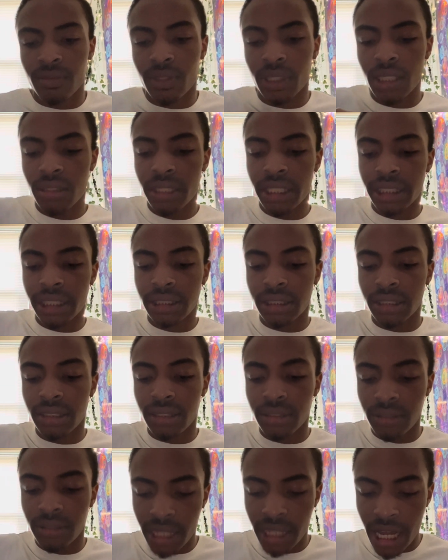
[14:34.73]
Okay,
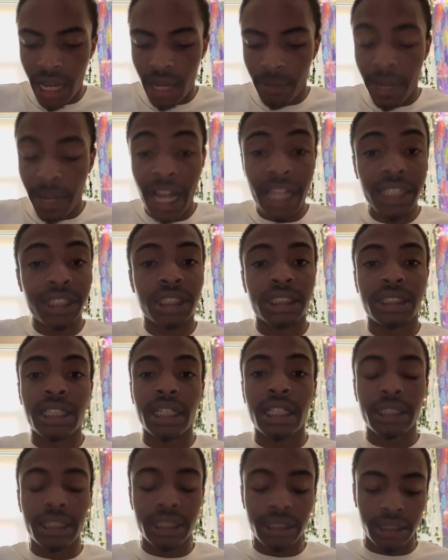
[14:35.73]
so I just
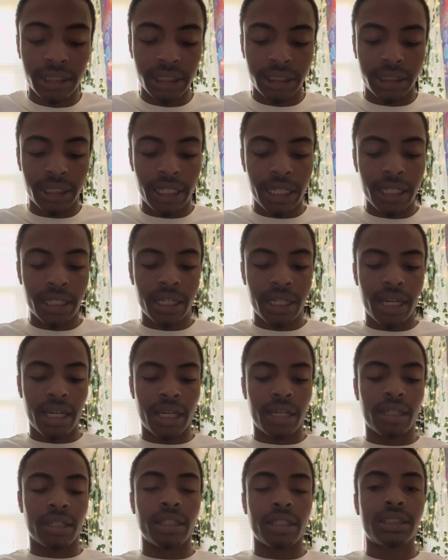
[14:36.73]
got this deck,
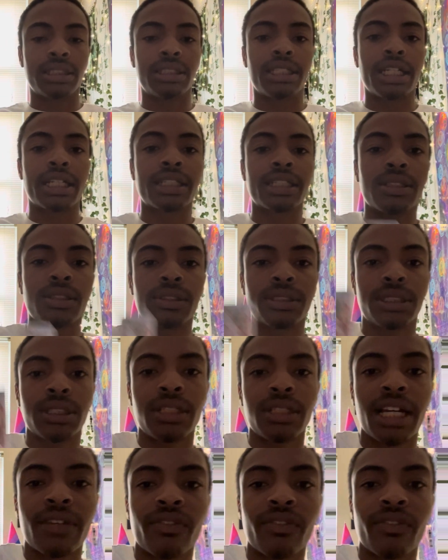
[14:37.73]
and this deck is also like